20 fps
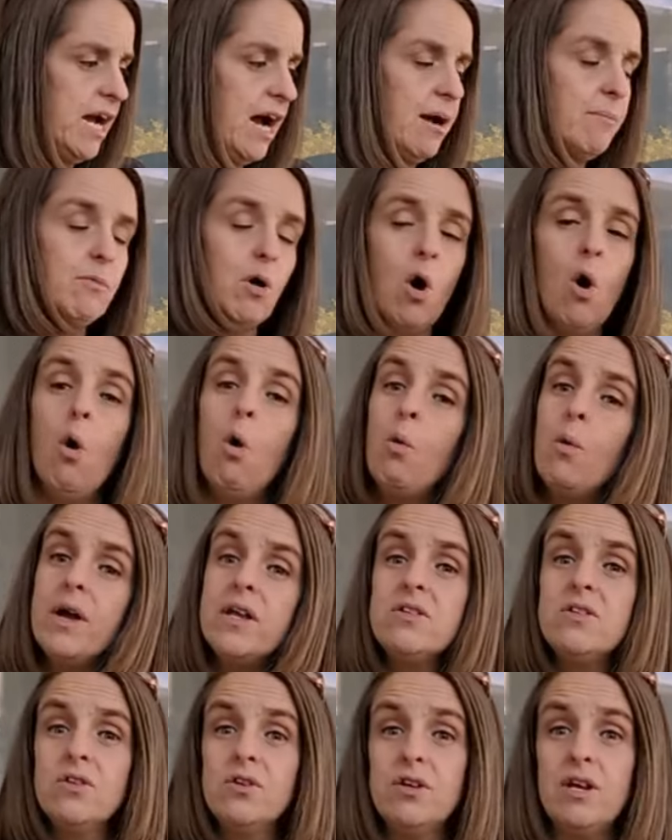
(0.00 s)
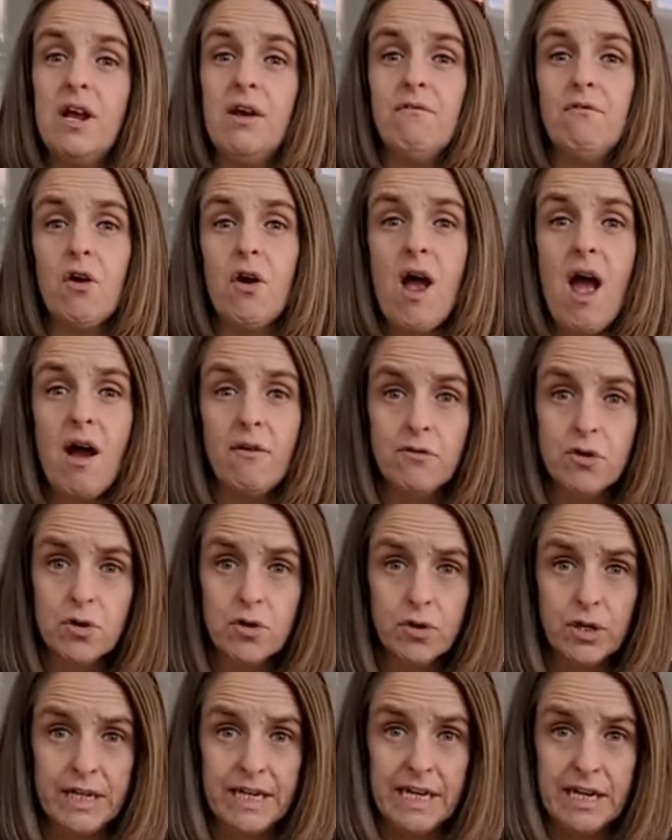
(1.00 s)
I'm always looking for
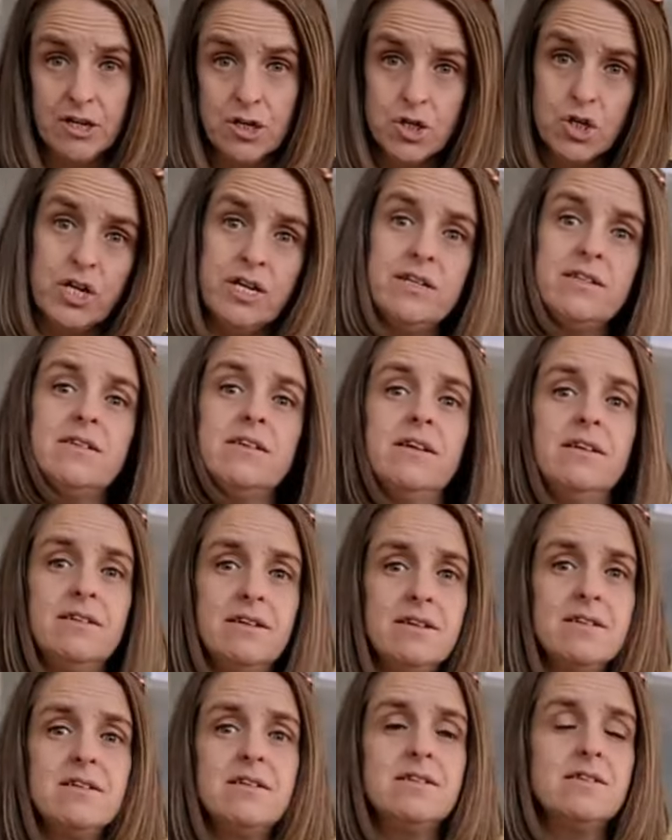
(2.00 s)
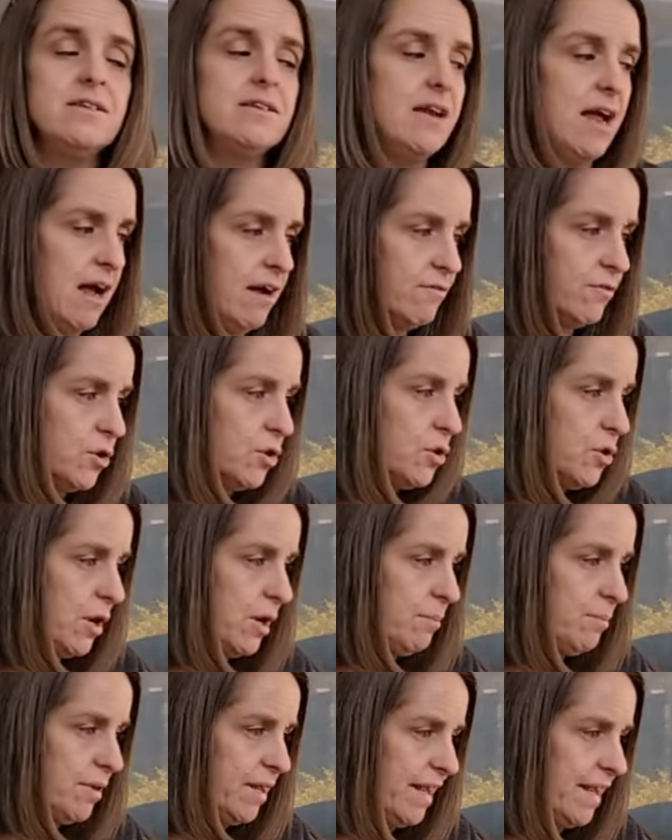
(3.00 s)
evergreen interest, and this is an
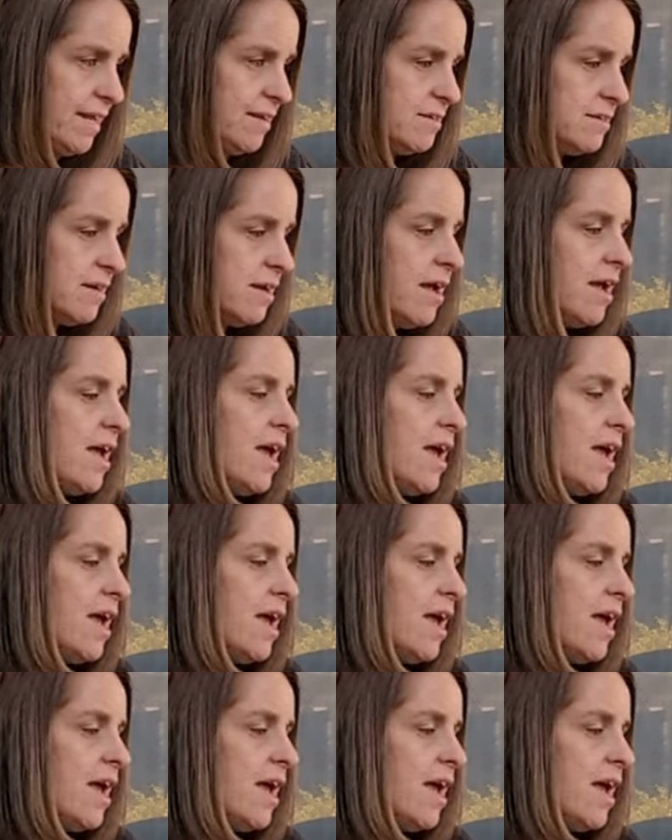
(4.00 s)
evergreen plant.